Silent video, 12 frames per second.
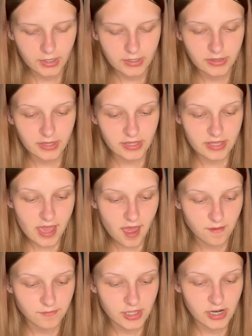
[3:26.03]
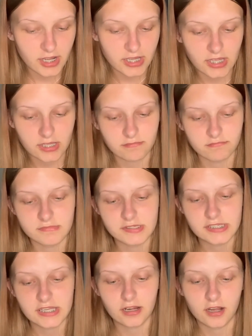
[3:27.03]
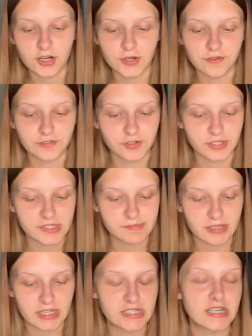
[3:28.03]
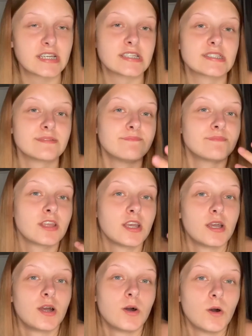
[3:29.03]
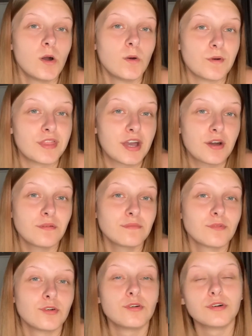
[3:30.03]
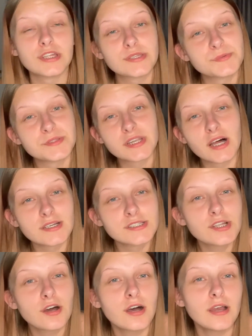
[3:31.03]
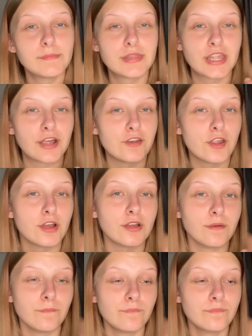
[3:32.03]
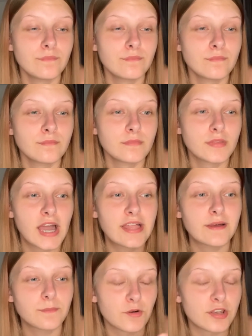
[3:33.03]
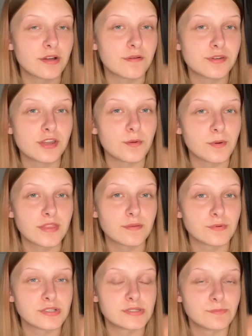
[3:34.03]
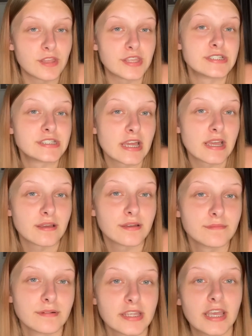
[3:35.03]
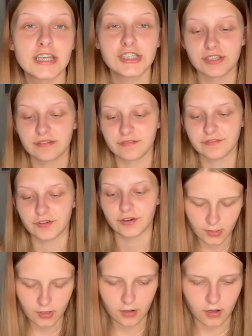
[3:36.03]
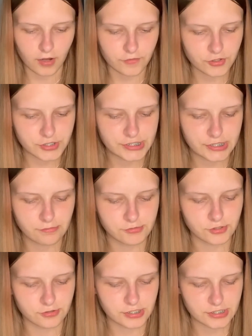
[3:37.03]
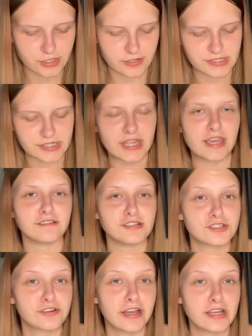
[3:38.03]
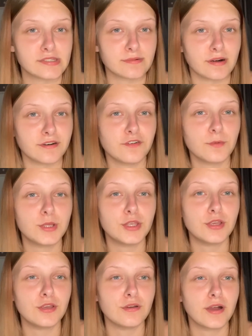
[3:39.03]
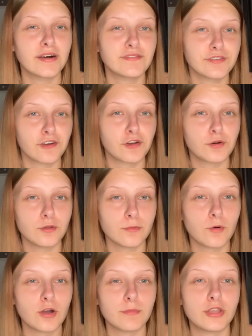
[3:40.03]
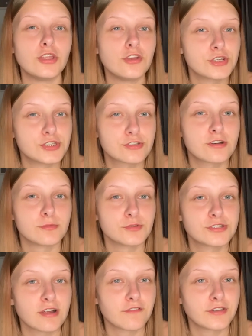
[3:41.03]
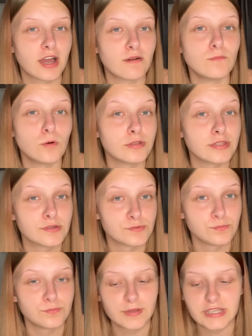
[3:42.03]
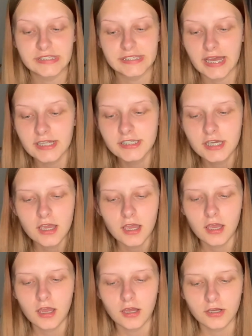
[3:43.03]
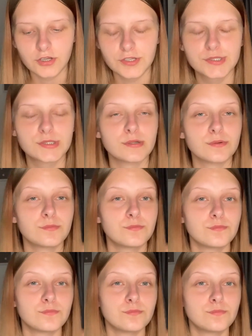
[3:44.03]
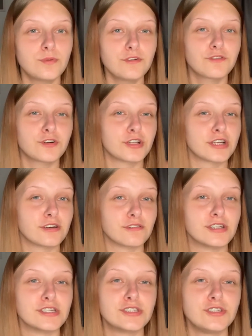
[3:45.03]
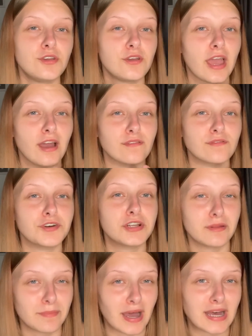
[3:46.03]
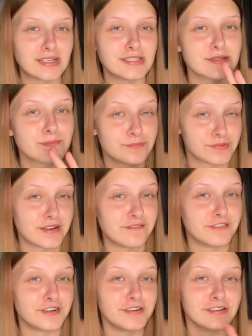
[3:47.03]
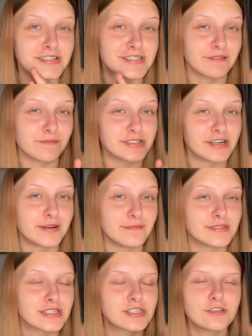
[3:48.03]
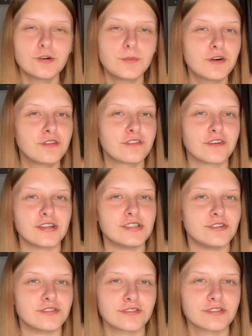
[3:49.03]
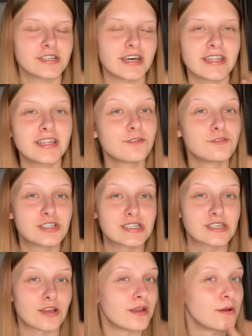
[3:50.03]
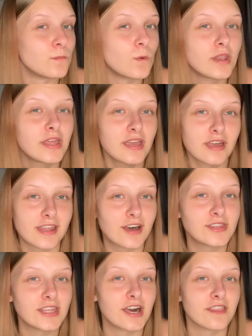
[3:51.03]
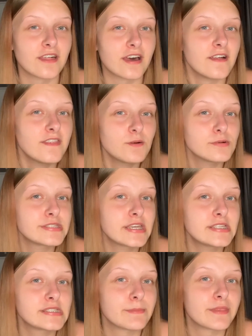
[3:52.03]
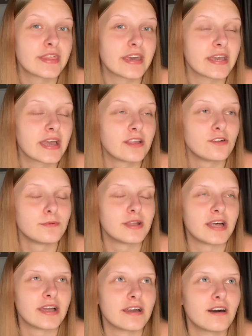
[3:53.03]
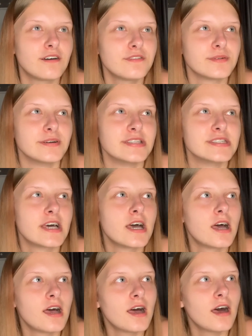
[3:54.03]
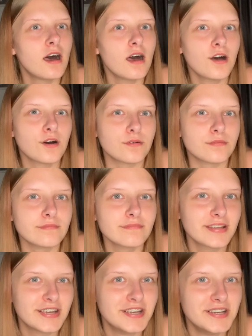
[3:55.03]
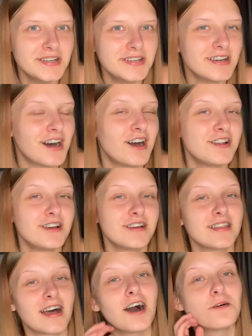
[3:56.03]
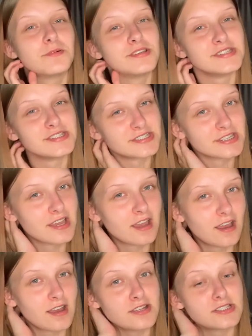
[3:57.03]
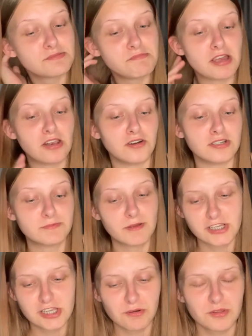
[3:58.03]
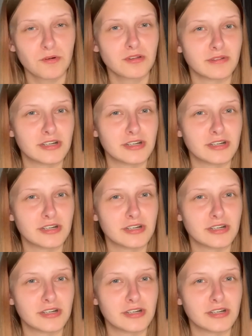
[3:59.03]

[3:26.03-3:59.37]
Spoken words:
I can see that, oh, I've gone this many days without, or this was the last time, and then I know, at that point I would know whether to take medication for. I've got some doctor's notes in here. It's great as well for when you have a phone call appointment and you can scribble stuff down what's being said, because with chronic illness you get really bad brain fog sometimes. So you'll be on the phone to your doctor and it will just go in one ear and out the other, and they will say something and you'll be like afterwards, oh. I know that happens to me a lot, especially with one of my